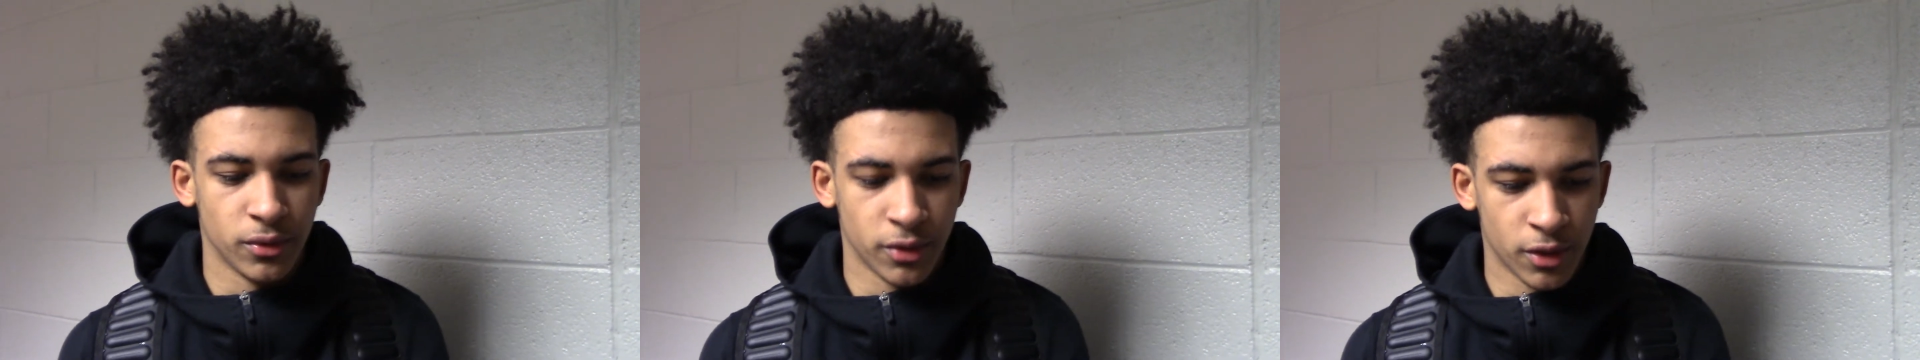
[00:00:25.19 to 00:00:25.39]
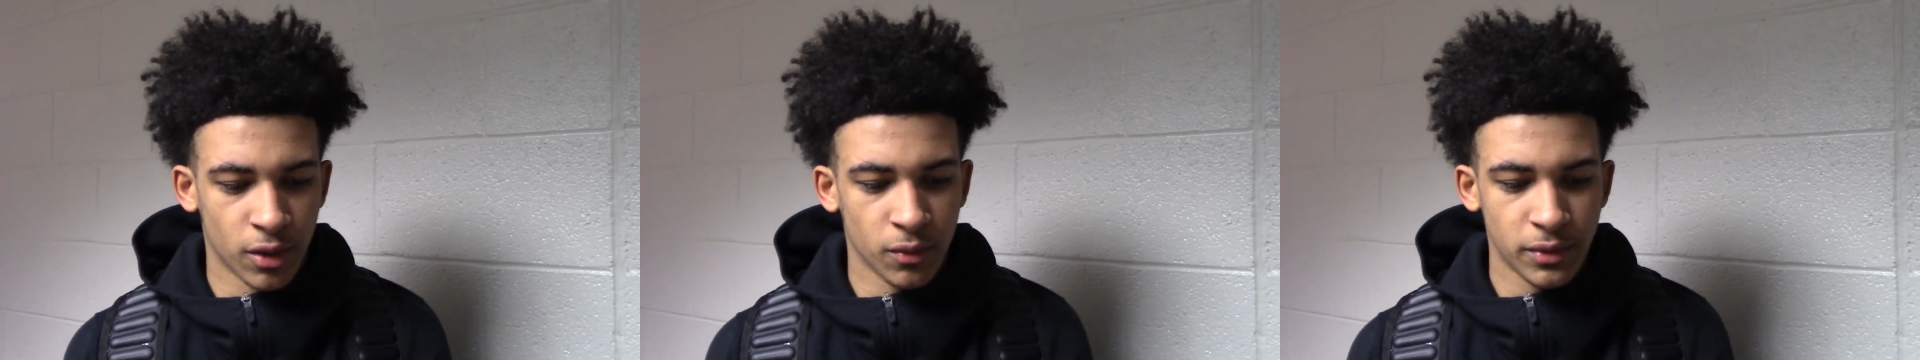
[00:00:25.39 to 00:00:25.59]

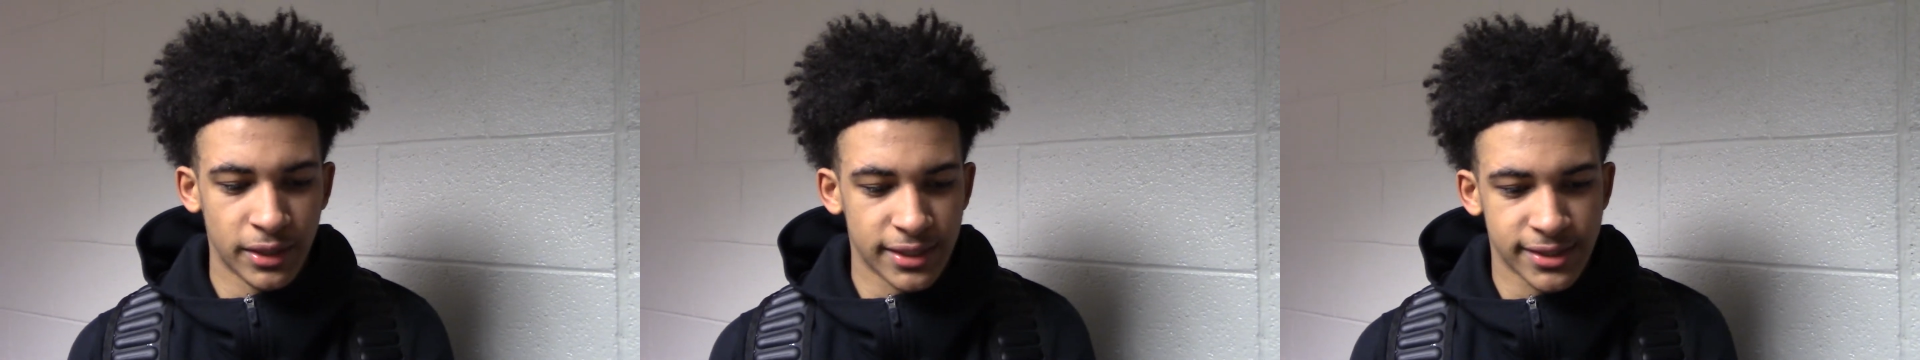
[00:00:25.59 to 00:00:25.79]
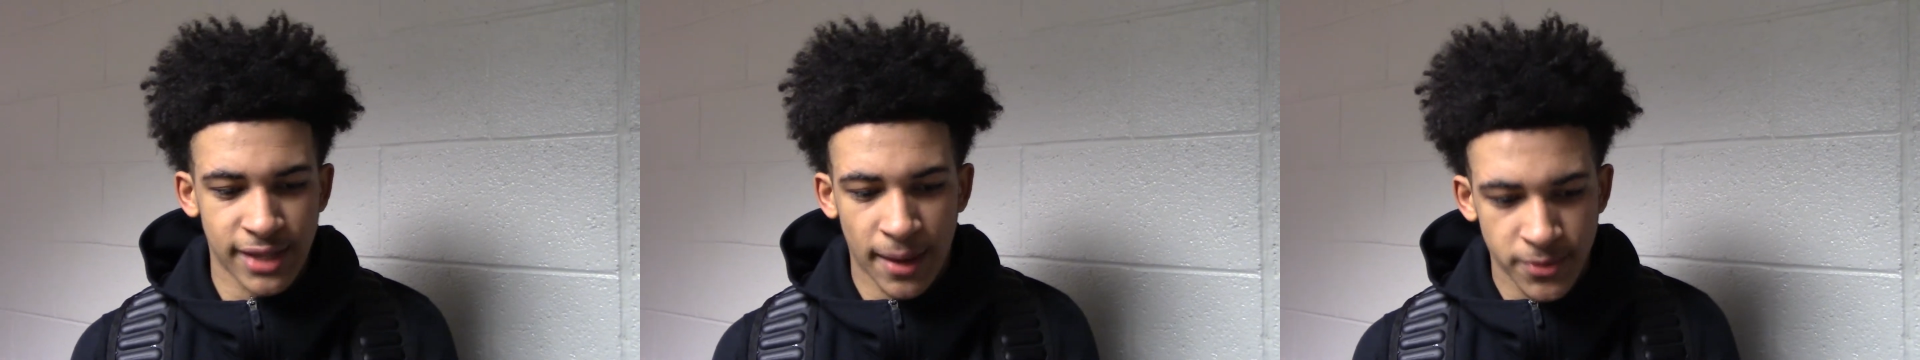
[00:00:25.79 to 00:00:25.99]
You know, we
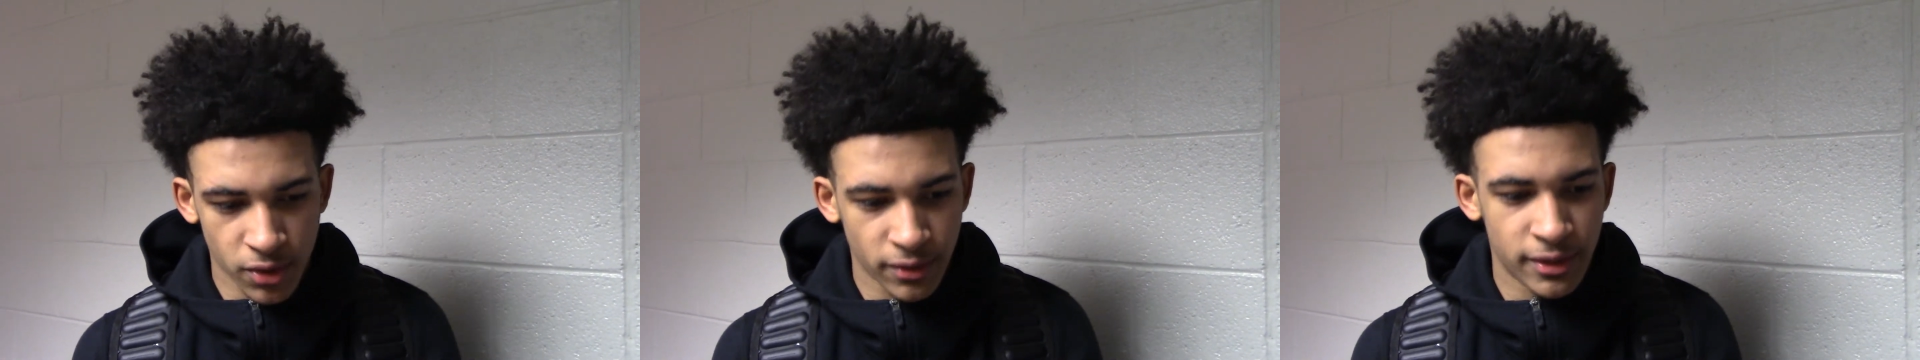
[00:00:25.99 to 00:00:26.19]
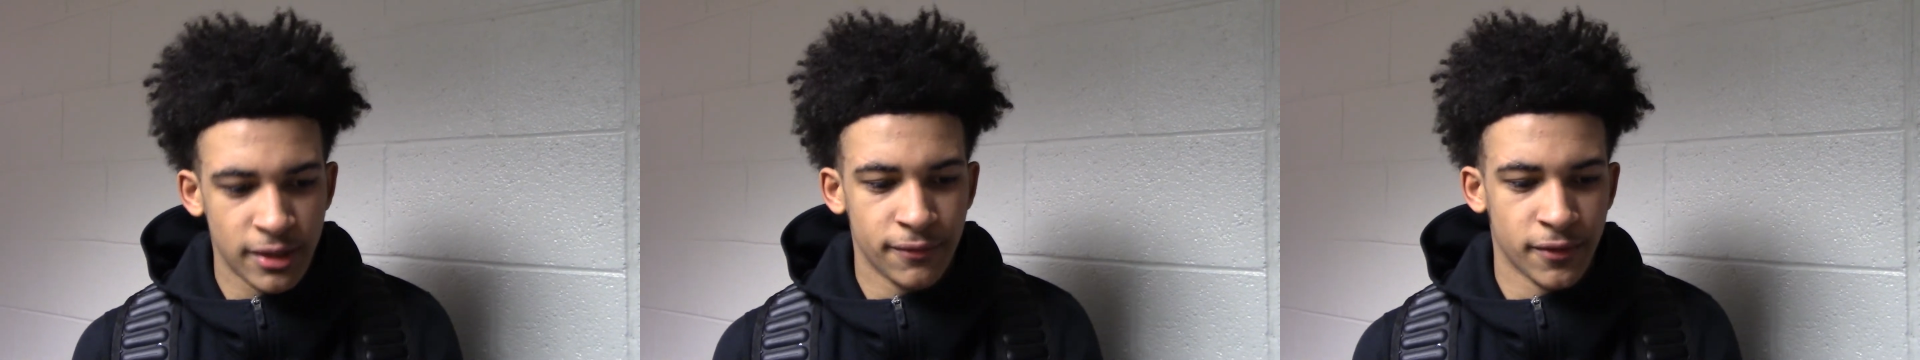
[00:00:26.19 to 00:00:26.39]
get stops
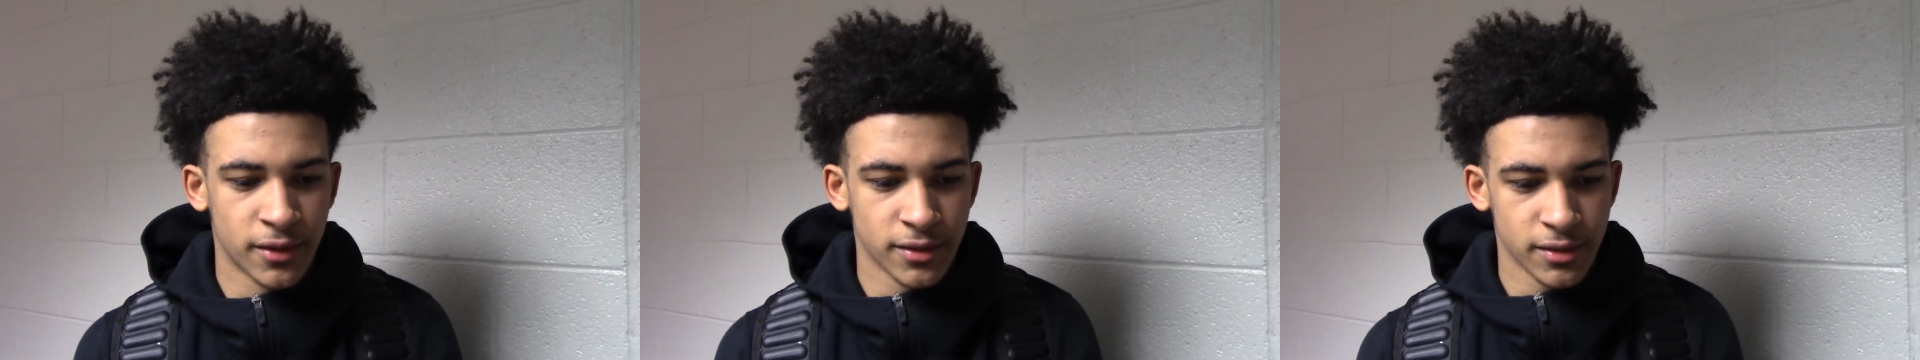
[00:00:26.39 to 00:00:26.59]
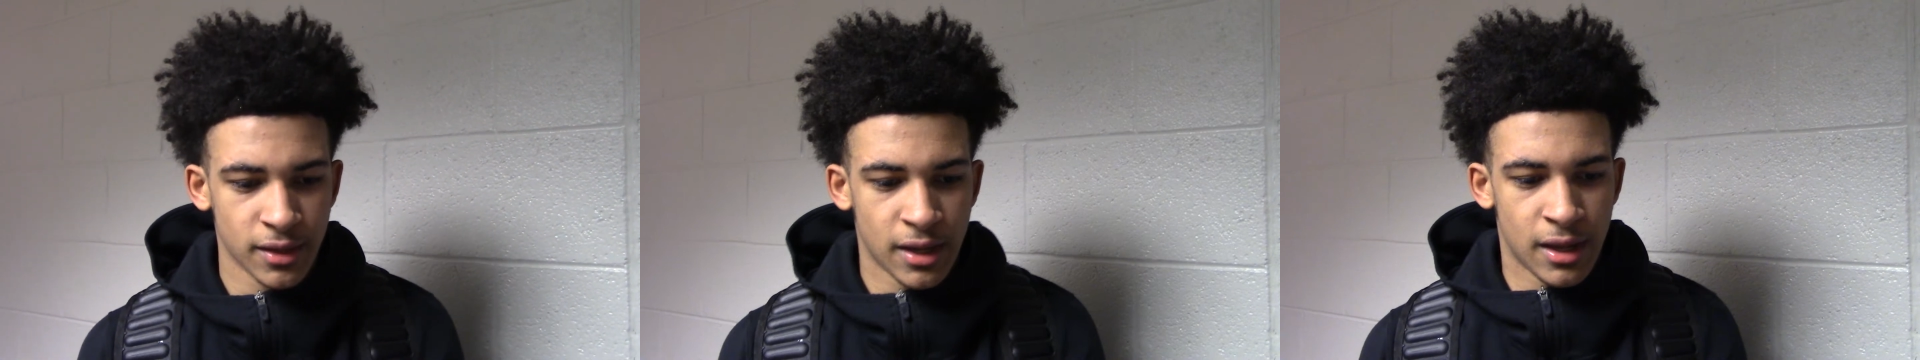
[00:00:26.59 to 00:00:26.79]
on
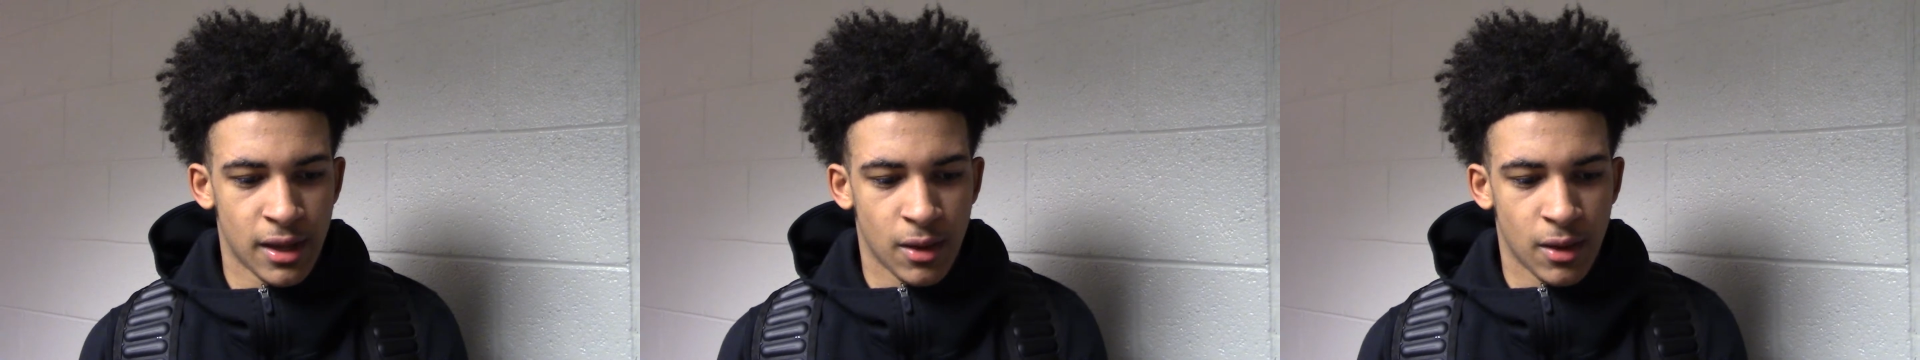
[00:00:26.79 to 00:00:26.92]
defense.